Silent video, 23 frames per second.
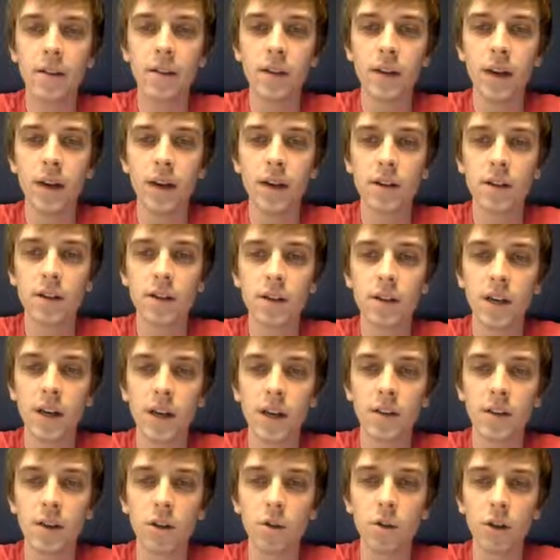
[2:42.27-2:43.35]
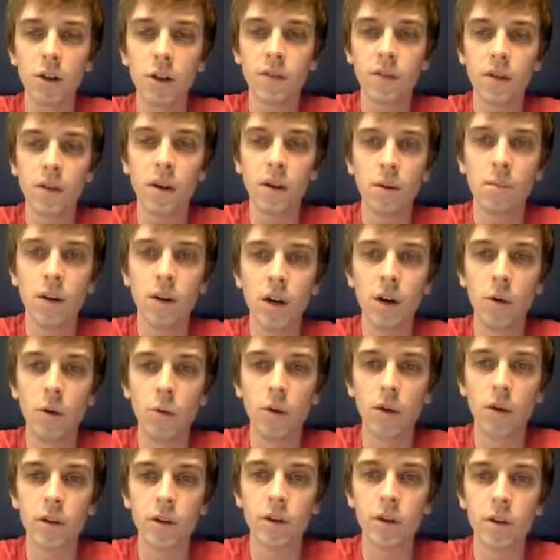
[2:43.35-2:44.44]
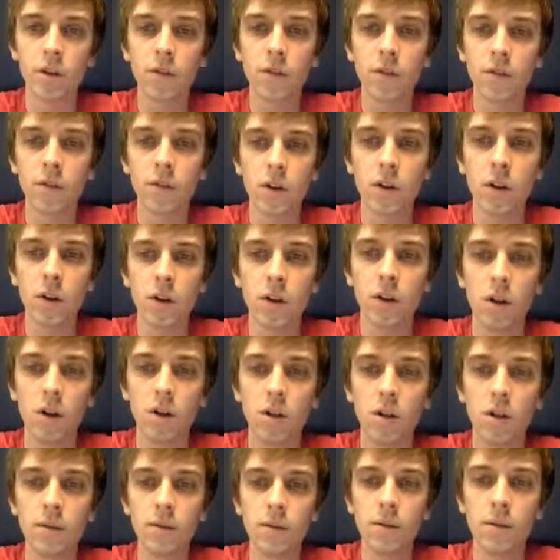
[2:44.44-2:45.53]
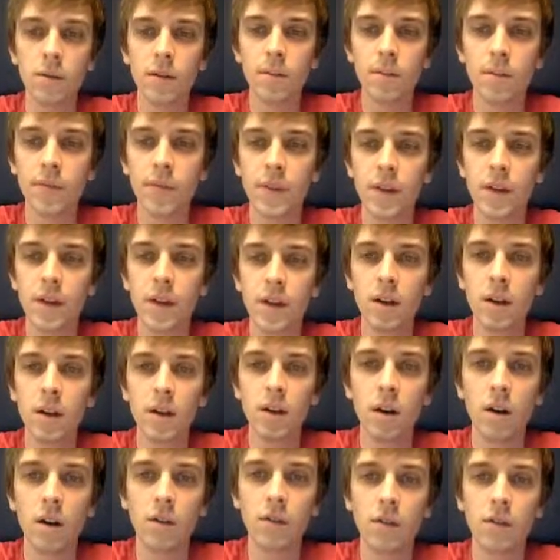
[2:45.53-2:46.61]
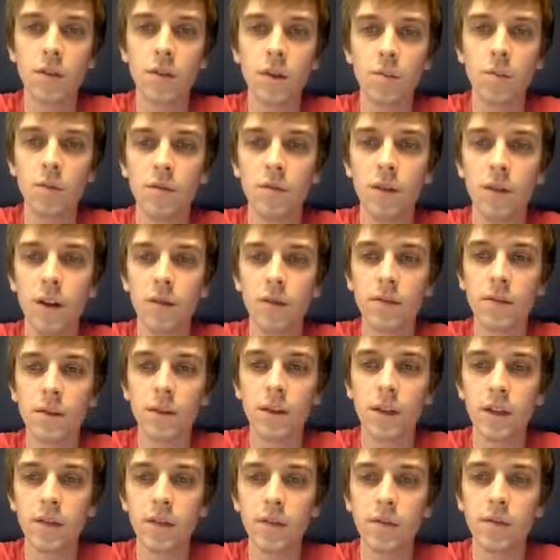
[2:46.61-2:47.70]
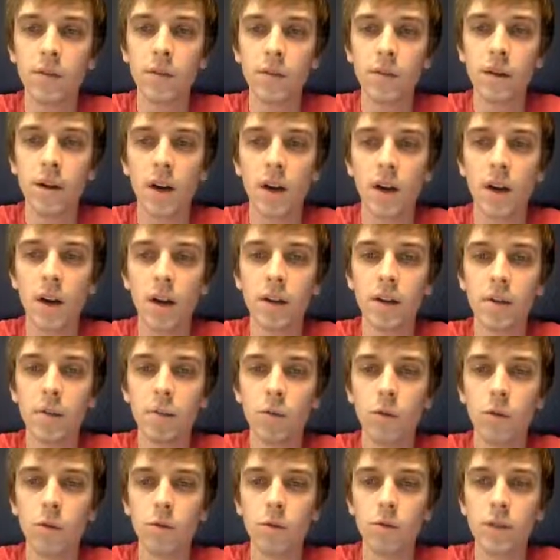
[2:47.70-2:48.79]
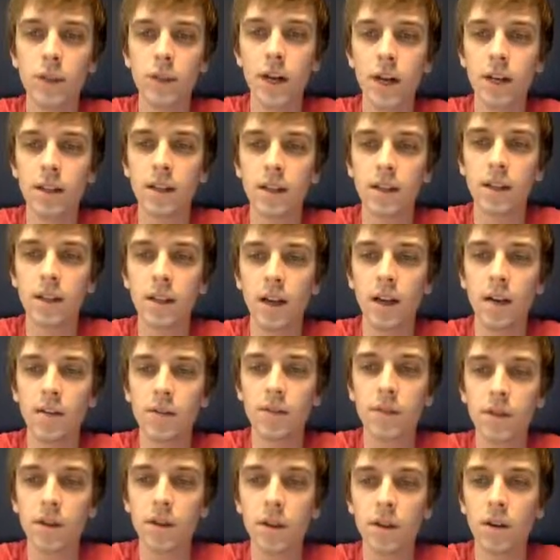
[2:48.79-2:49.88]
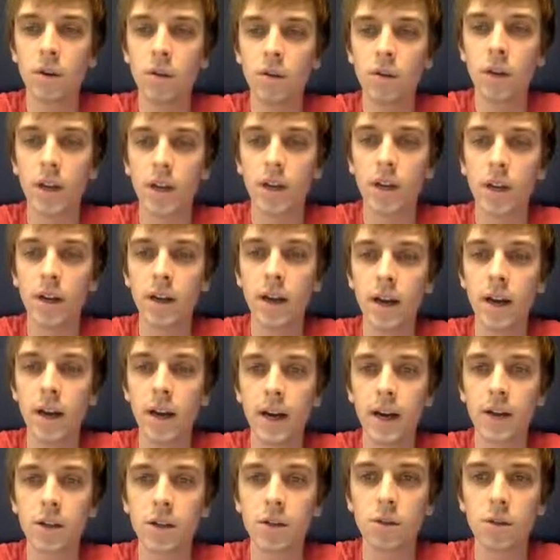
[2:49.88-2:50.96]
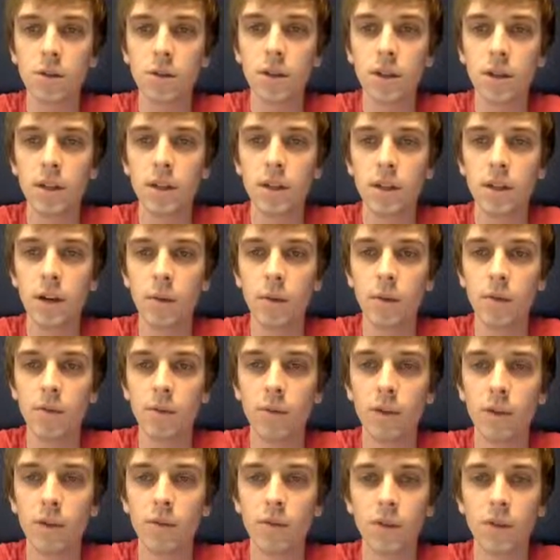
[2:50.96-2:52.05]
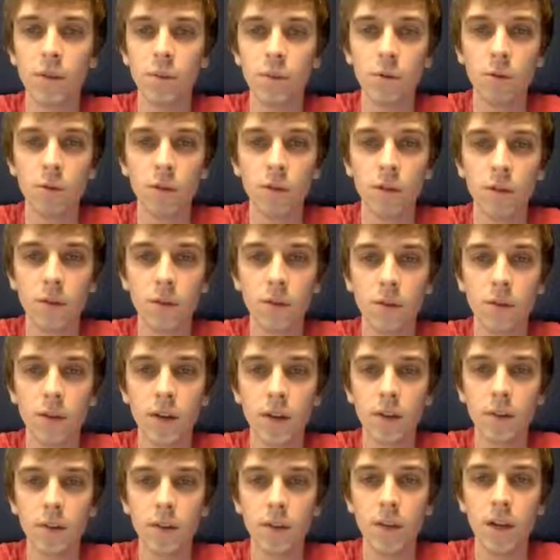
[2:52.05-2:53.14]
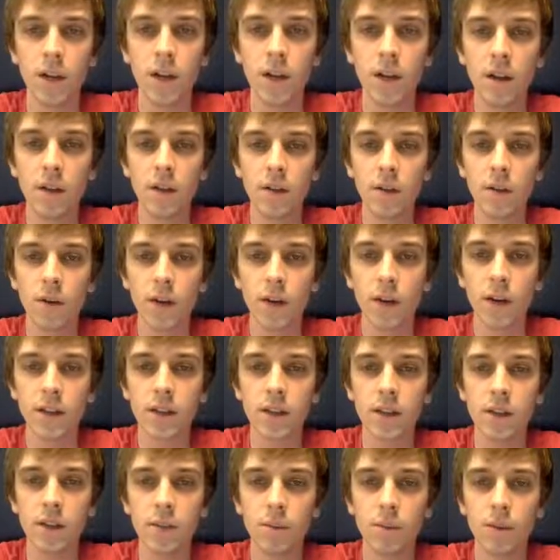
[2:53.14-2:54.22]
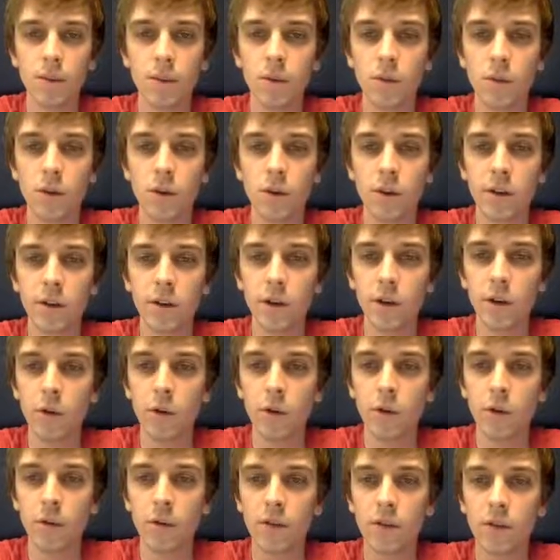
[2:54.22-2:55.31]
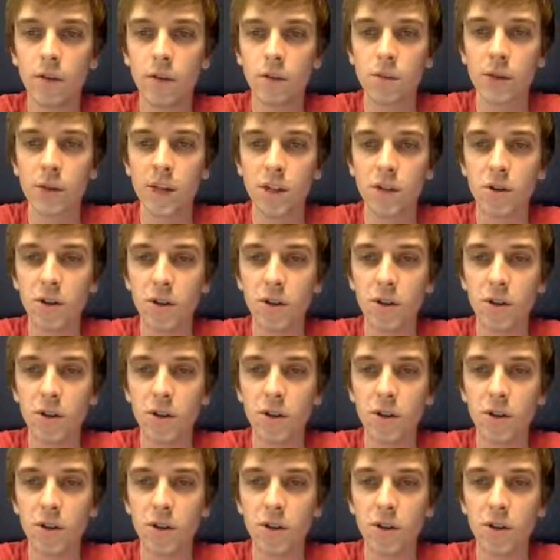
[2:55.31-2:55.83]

to the ongoing sum a recursive call of sum of left leaves on root.left. Okay, actually, yeah, we've been using root this whole time, so I accidentally put the word node, so just make sure